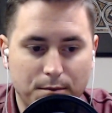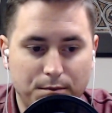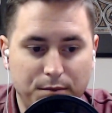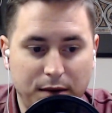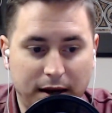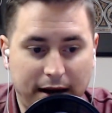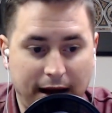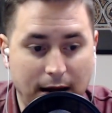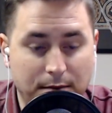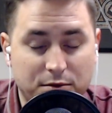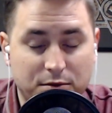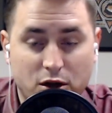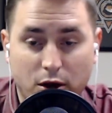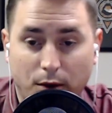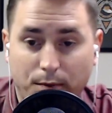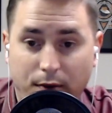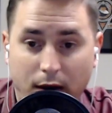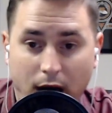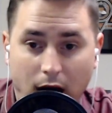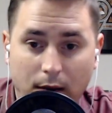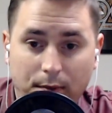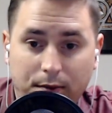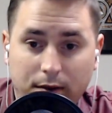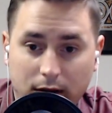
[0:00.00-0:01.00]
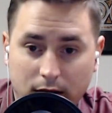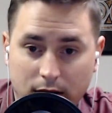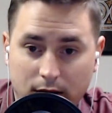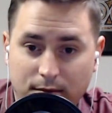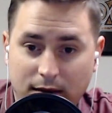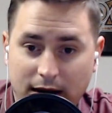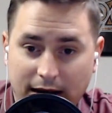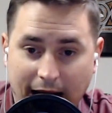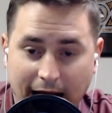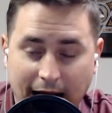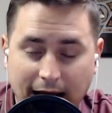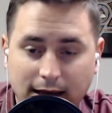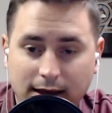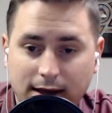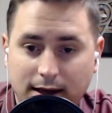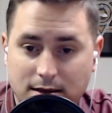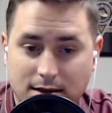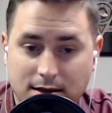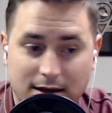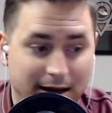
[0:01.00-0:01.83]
became so popular among atheists,